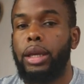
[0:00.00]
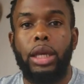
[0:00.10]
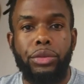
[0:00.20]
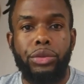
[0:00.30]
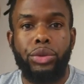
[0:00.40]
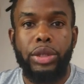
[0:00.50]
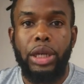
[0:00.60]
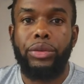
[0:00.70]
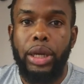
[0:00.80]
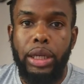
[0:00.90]
If you don't
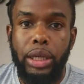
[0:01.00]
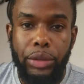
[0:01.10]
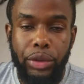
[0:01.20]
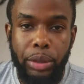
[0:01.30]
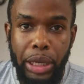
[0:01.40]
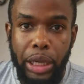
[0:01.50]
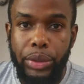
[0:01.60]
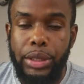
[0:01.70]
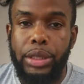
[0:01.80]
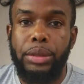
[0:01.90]
have any living
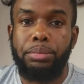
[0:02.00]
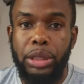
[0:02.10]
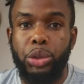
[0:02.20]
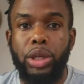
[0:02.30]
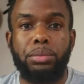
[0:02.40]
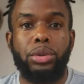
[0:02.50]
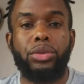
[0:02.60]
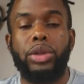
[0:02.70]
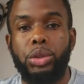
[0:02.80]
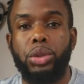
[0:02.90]
parents, but you can prove
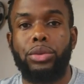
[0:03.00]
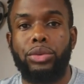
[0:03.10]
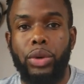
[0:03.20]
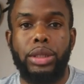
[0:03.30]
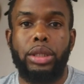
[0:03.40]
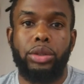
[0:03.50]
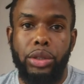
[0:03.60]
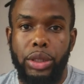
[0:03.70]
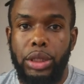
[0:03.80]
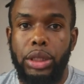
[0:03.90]
that you're of Rwandan
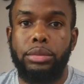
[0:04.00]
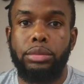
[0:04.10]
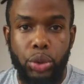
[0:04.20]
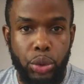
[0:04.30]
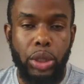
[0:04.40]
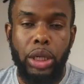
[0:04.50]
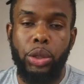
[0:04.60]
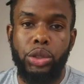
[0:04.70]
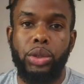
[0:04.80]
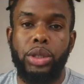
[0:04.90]
origin, you are
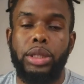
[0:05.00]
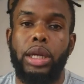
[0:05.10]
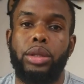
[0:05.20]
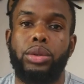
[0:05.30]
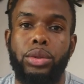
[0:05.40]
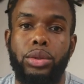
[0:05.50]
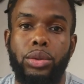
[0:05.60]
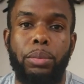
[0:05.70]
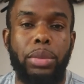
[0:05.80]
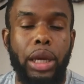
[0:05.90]
also entitled to
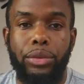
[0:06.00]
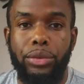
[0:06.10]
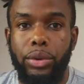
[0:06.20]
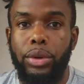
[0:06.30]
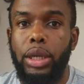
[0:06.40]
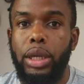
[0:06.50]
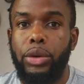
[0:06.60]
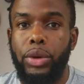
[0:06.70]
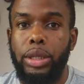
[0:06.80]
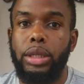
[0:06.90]
apply for
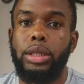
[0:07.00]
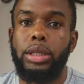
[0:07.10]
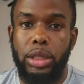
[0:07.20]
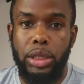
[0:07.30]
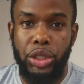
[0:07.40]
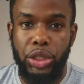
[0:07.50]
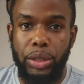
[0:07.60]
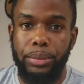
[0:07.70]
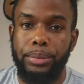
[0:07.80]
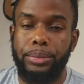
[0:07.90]
Rwandan
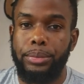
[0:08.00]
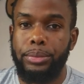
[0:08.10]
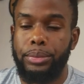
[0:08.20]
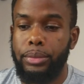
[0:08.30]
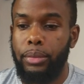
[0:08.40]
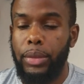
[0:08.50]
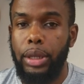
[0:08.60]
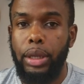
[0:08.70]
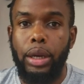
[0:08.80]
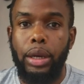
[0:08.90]
citizenship.
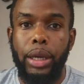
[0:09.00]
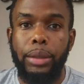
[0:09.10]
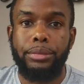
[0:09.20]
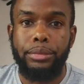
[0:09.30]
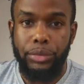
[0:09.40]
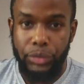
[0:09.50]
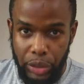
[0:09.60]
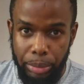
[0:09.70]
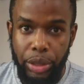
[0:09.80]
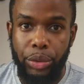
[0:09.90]
Okay,
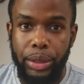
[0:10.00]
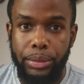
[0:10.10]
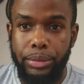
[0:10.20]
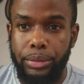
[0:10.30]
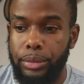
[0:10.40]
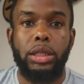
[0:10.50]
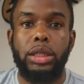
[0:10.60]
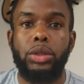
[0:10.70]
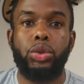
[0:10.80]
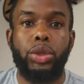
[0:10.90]
number three,
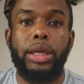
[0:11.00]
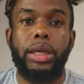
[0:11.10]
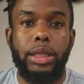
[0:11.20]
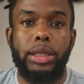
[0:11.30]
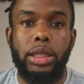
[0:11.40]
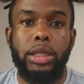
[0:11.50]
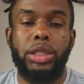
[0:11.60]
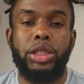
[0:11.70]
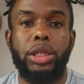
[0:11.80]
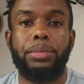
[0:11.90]
you can get
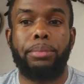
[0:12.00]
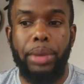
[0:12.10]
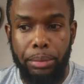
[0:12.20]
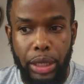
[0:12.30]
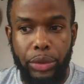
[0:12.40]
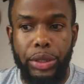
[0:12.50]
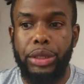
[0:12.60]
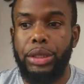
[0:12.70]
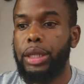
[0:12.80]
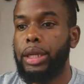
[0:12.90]
citizenship by marriage.